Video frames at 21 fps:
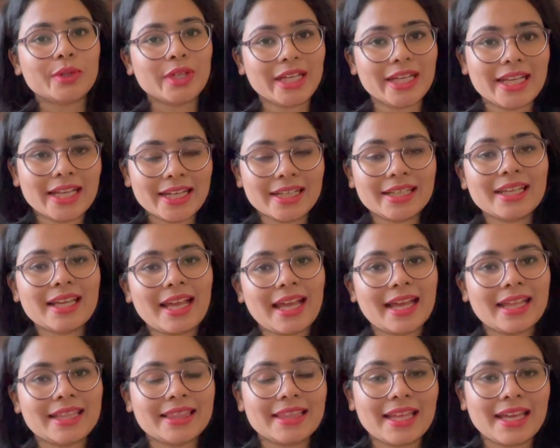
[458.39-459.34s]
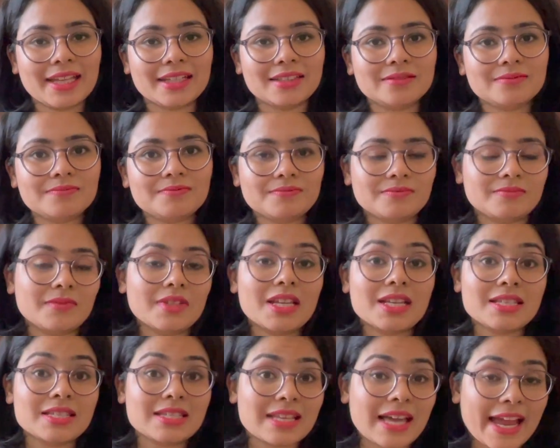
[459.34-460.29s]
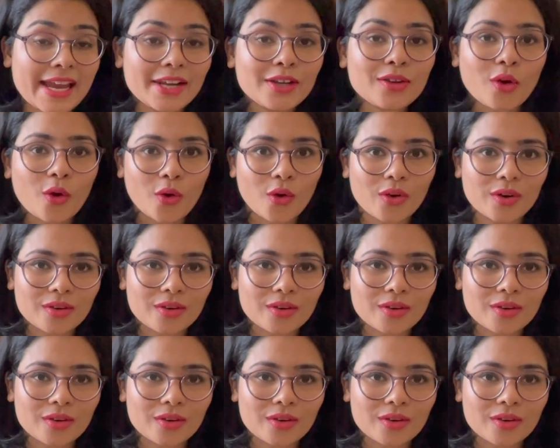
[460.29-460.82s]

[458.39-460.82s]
read it, and then decide